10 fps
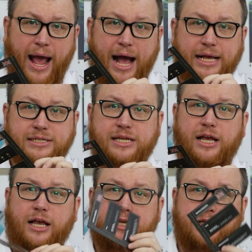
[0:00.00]
has
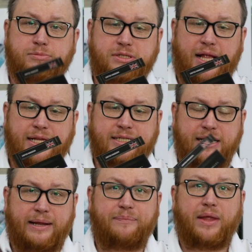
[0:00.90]
some slots in
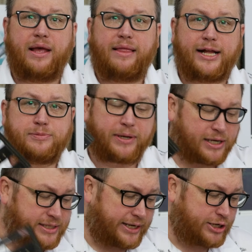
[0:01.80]
it. That's
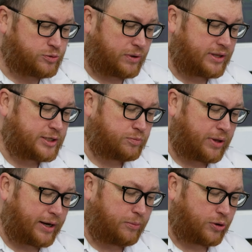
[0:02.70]
because each one of these
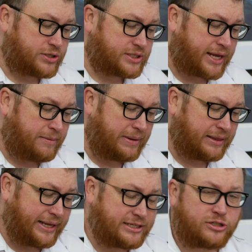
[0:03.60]
player boards can be
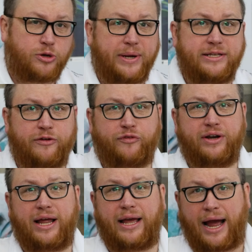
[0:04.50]
linked to a different
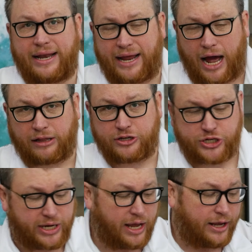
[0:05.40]

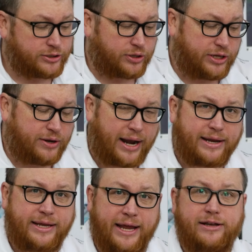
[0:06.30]
ideology. So the
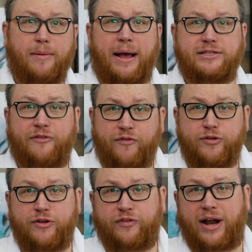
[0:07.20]
United Kingdom has a few
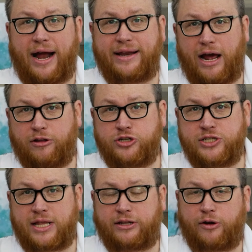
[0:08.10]
different ideologies
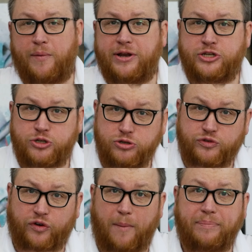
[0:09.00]
that they're going to choose
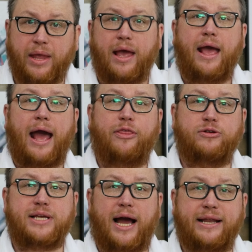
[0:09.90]
from. And
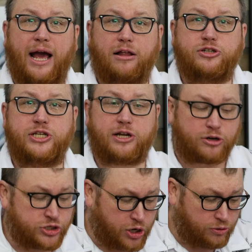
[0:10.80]
those ideologies are
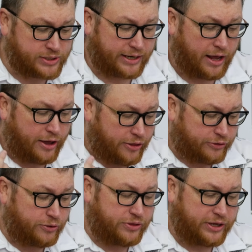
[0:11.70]
chosen
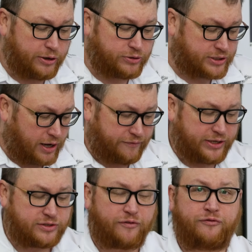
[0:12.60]
through the use of
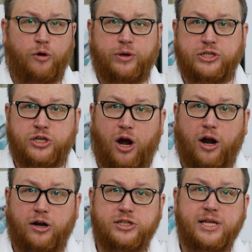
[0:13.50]
these focus
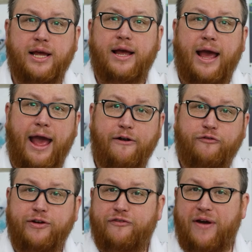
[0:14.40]
cards.
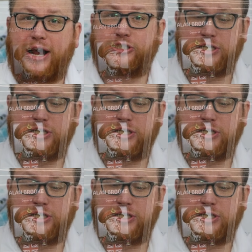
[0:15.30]
Every faction